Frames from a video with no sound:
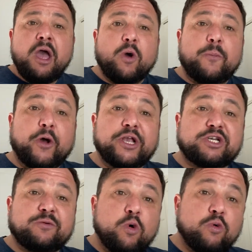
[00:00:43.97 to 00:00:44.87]
We're putting
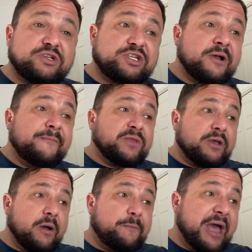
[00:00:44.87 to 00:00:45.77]
towards
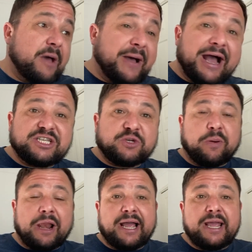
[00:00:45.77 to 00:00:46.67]
uh, better patterns of
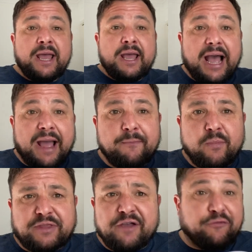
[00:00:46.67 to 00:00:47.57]
play
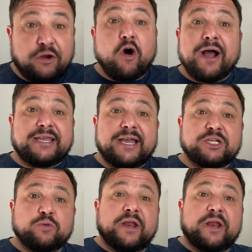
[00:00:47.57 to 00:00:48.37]
and different ideas.